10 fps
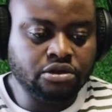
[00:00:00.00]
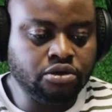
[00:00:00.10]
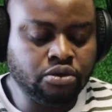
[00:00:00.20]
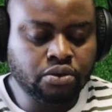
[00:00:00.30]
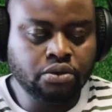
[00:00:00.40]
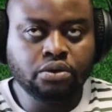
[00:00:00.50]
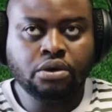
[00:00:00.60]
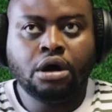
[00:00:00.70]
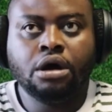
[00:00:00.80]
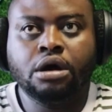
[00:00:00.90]

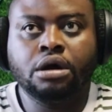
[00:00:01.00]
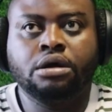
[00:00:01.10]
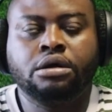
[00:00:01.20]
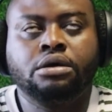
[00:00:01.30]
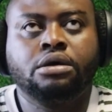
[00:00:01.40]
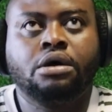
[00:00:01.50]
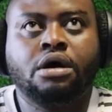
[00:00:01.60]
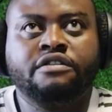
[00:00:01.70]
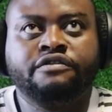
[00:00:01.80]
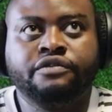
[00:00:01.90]
you are
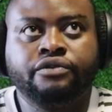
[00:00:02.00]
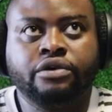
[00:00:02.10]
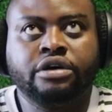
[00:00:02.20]
of